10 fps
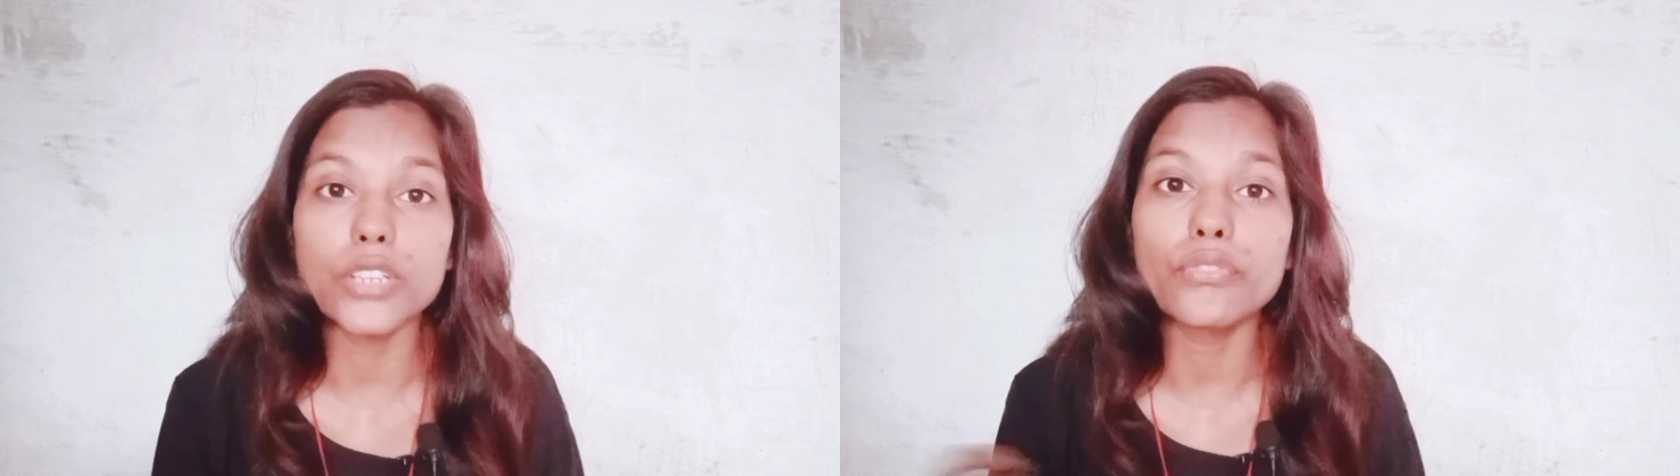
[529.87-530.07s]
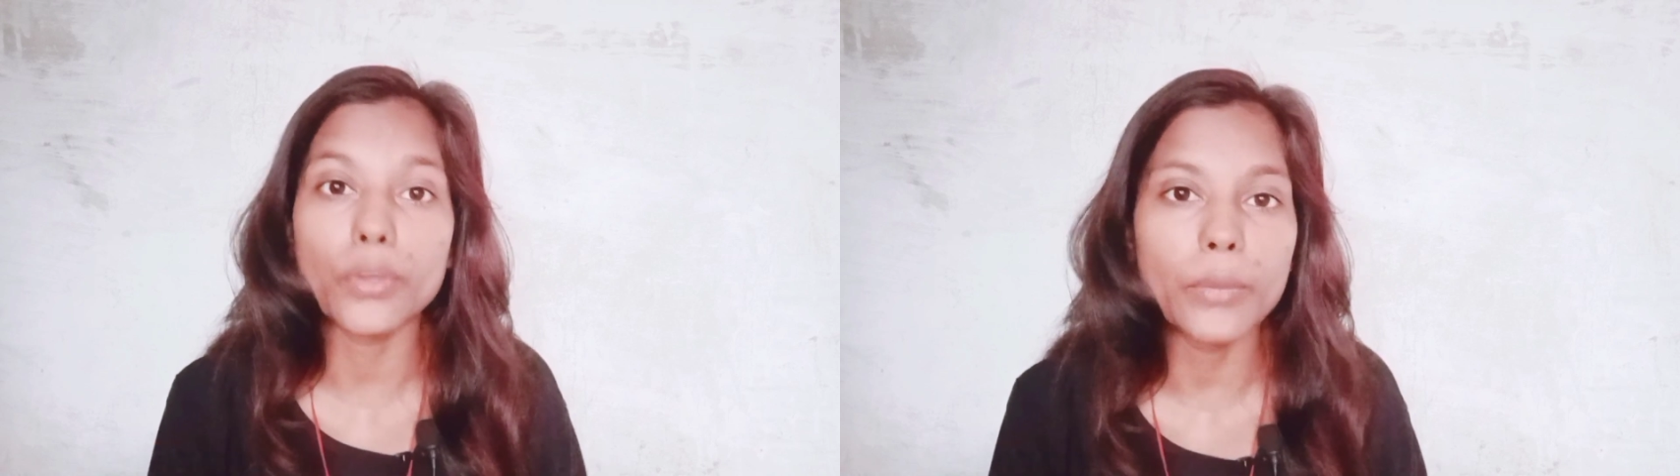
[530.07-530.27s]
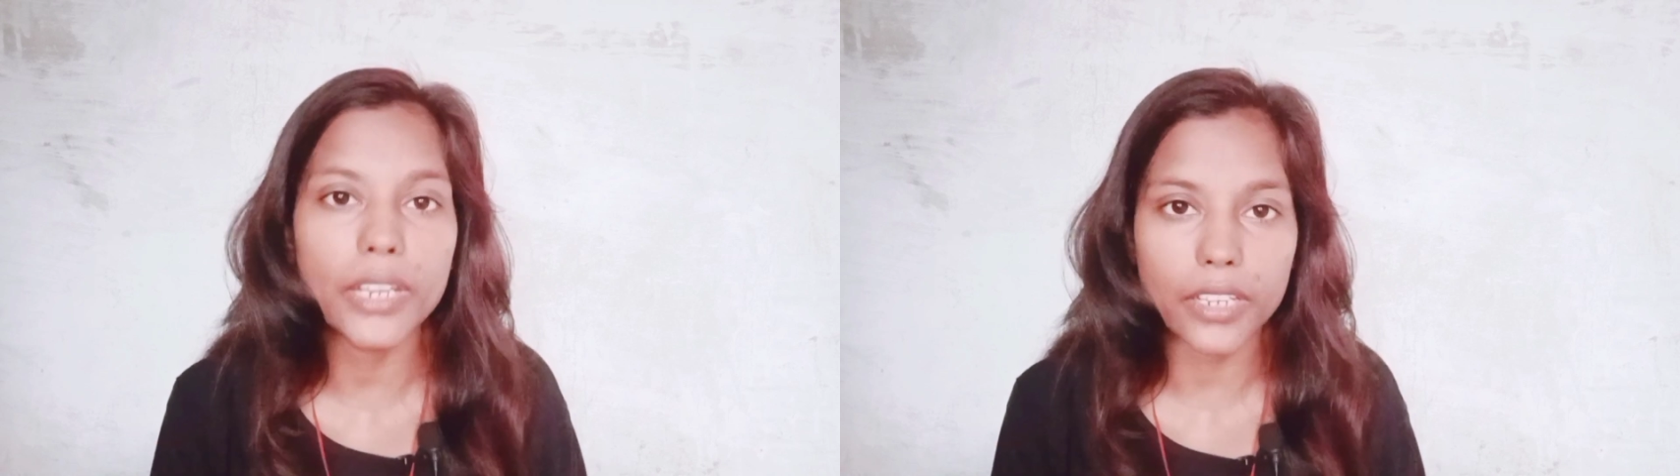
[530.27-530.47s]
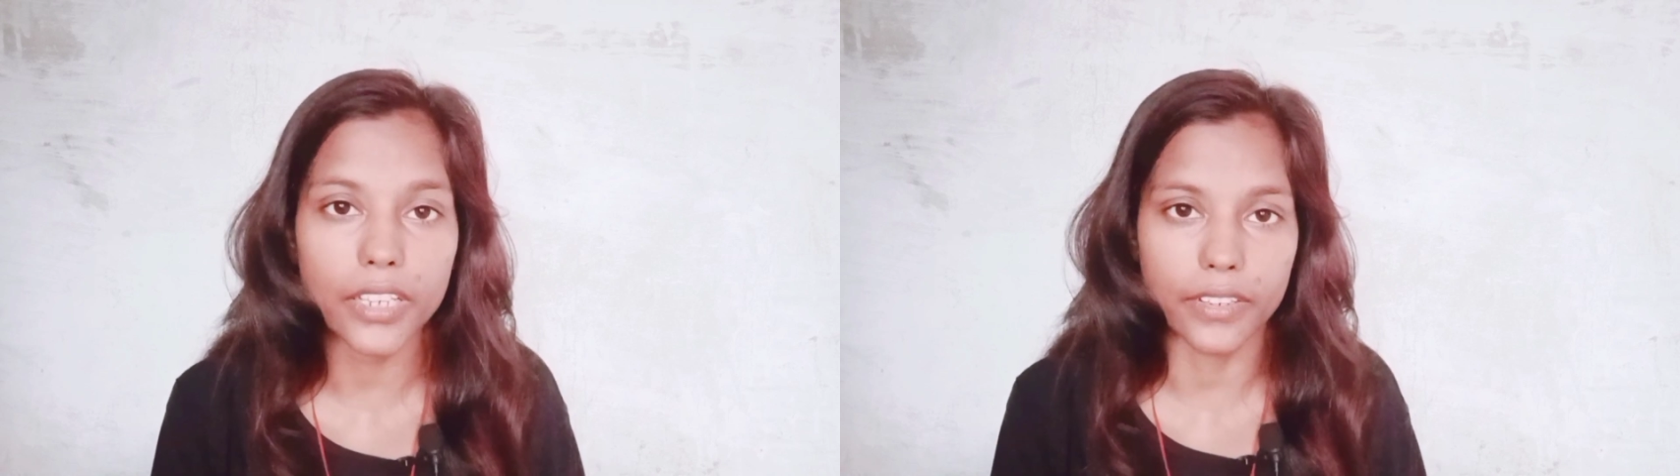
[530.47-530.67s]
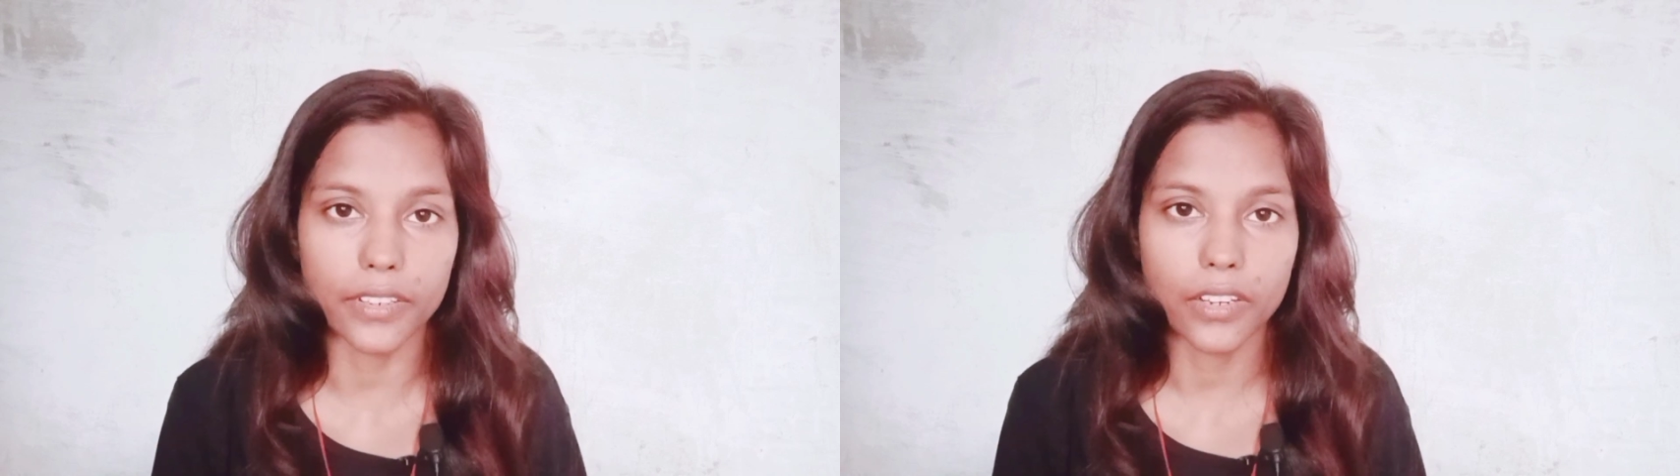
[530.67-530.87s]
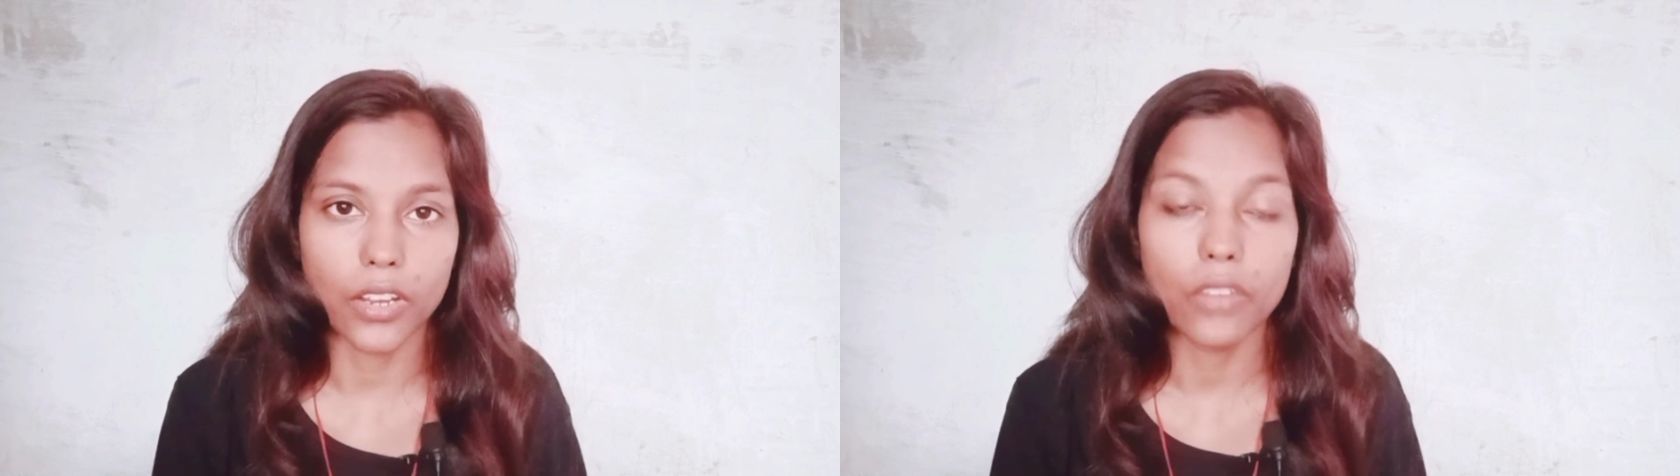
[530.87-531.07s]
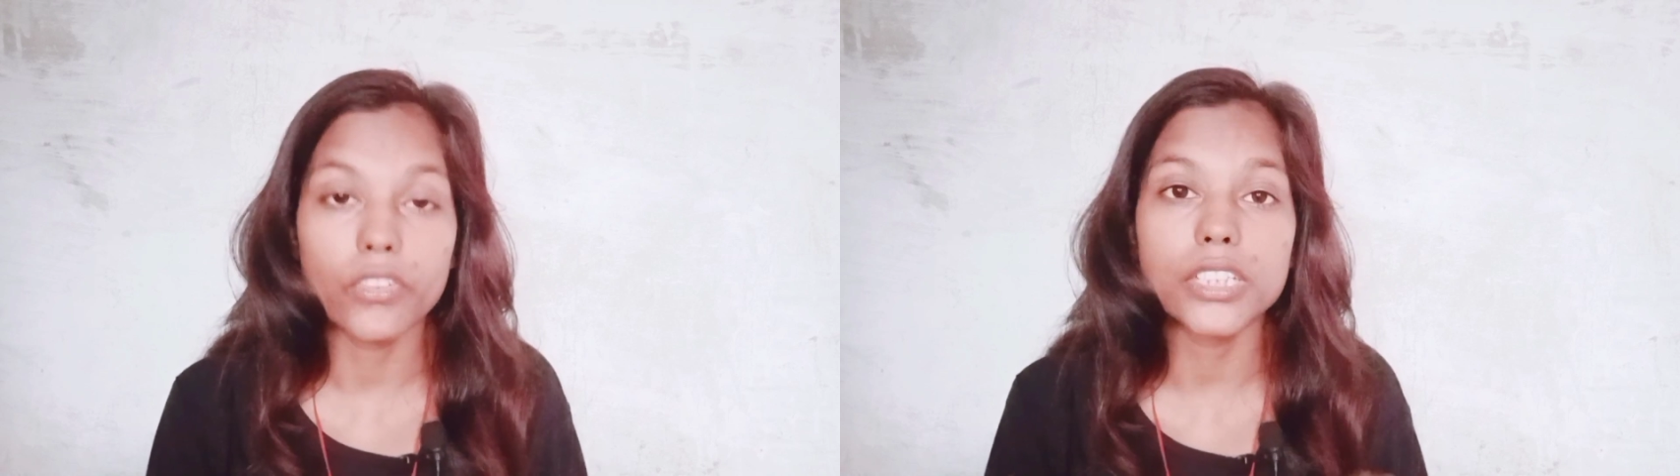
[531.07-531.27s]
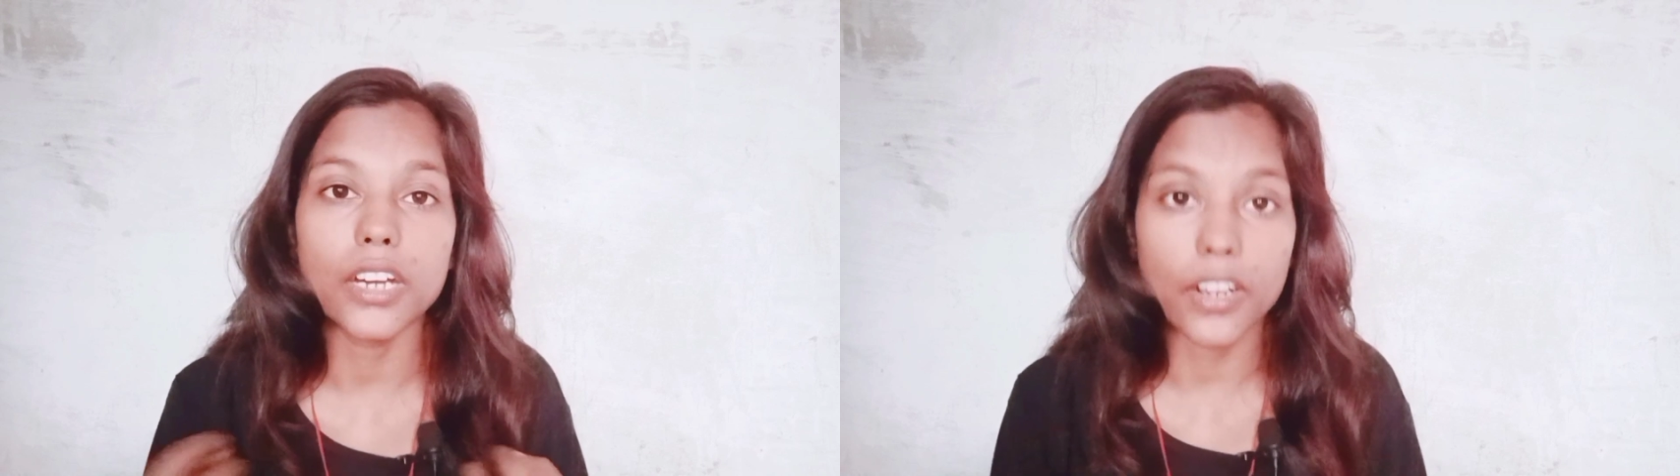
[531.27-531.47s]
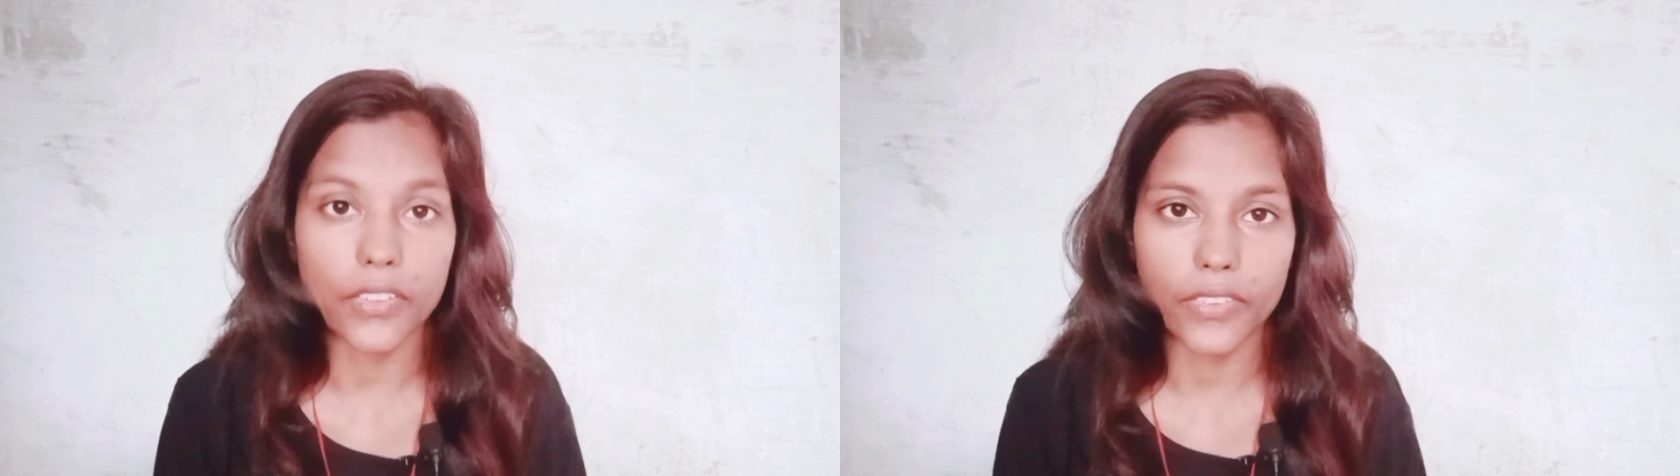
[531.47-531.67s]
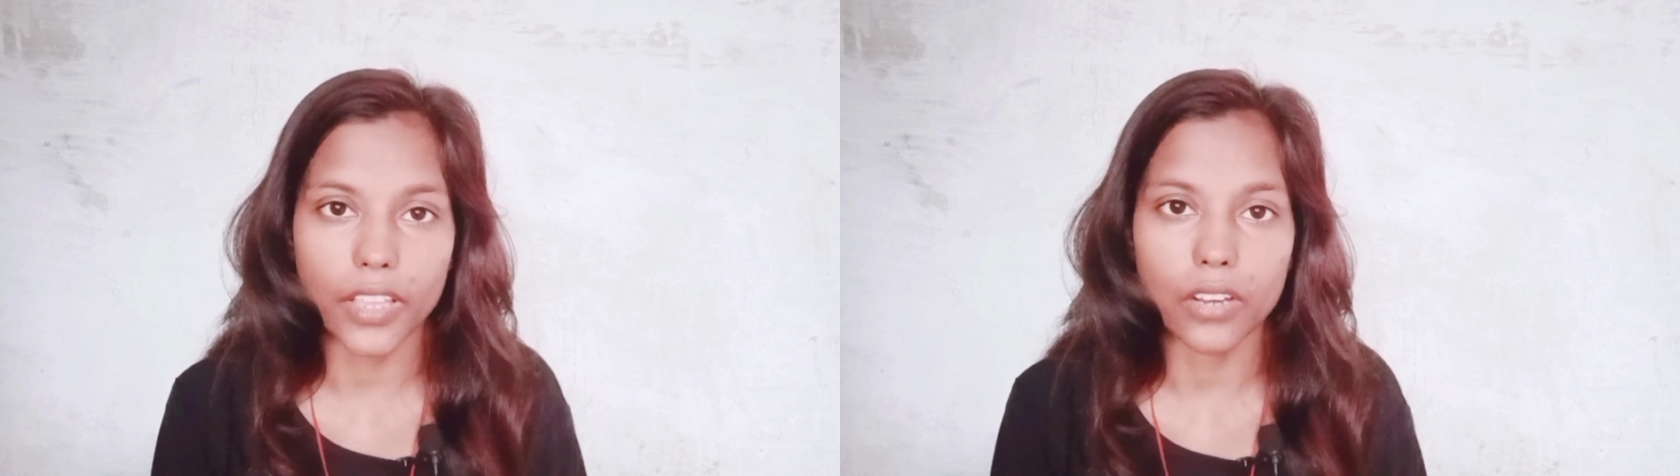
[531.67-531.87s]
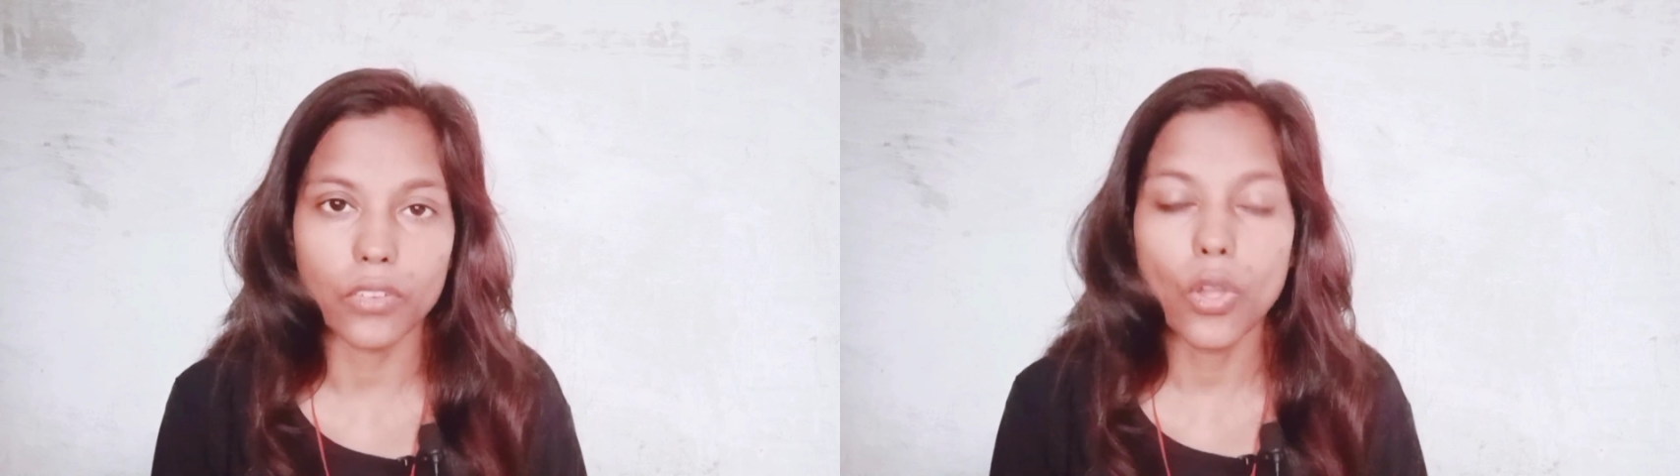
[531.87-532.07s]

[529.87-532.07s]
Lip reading: familiar with ourselves,